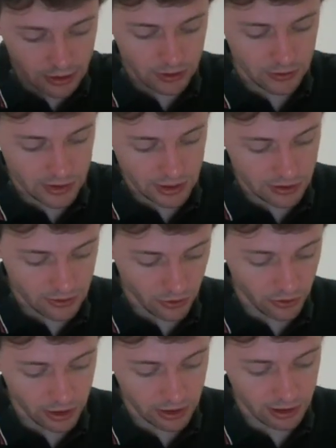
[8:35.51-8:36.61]
you see
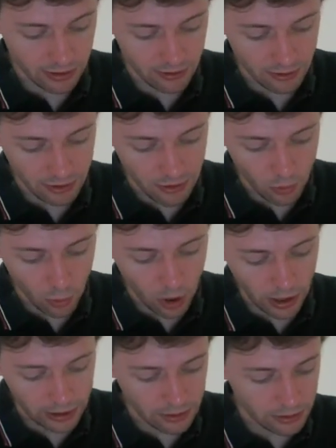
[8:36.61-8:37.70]
during and
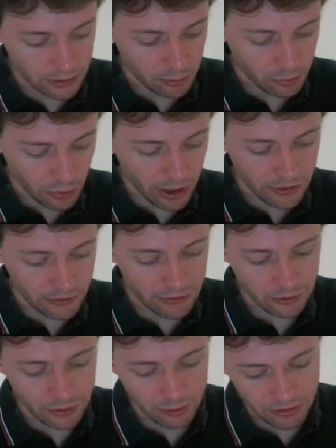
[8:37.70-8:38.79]
while and prior
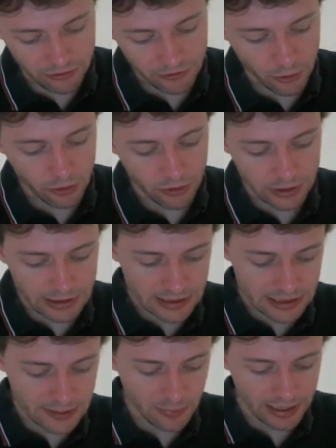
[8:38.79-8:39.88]
to and before and
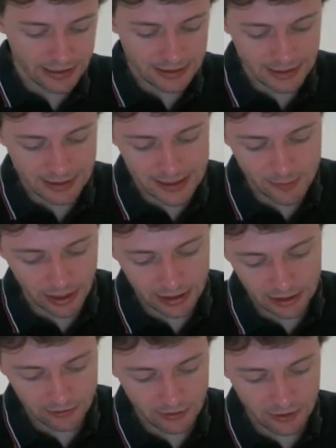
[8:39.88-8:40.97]
despite, in spite
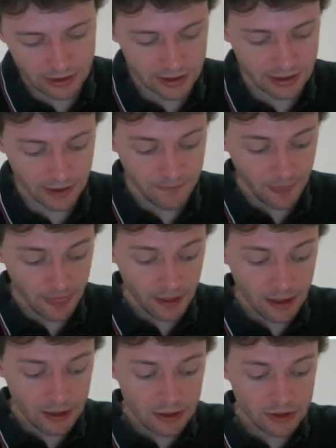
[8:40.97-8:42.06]
of, things like that.
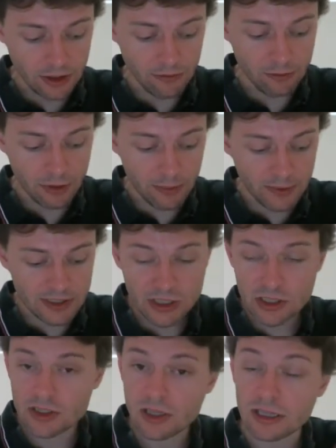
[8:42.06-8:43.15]
So you have
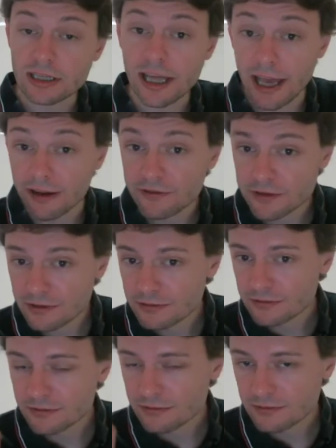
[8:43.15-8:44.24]
prepositions on the left,
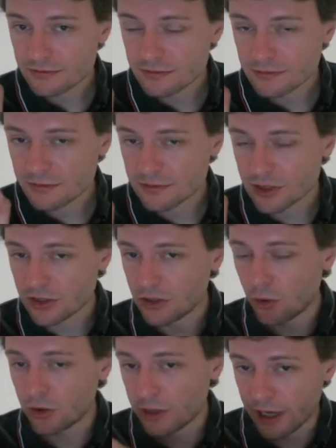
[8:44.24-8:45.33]

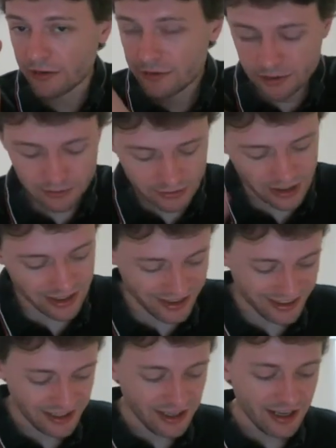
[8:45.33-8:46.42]
your left,
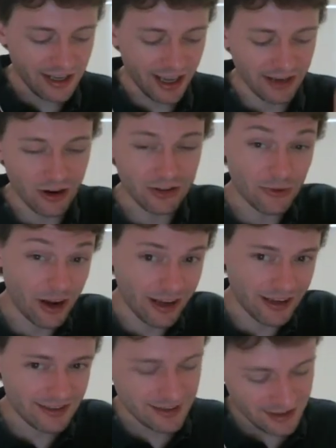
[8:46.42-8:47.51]
and on the
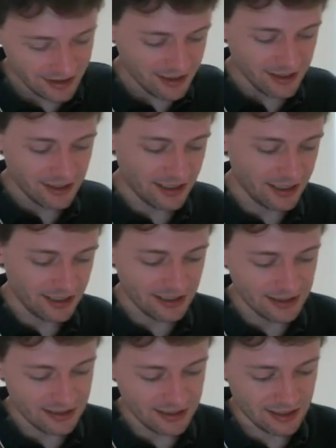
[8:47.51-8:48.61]
right
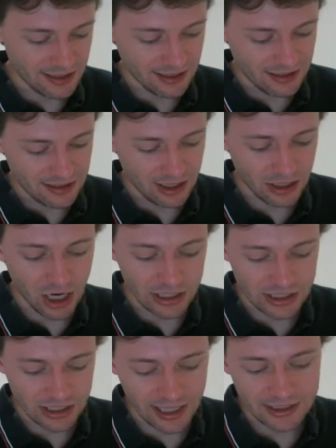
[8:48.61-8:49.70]
is a
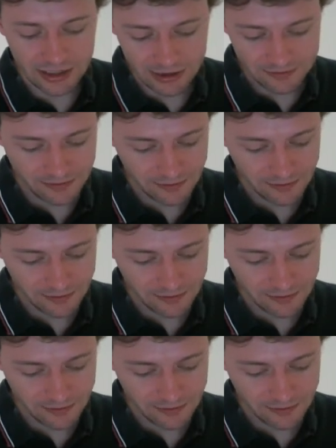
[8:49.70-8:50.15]
conjugation.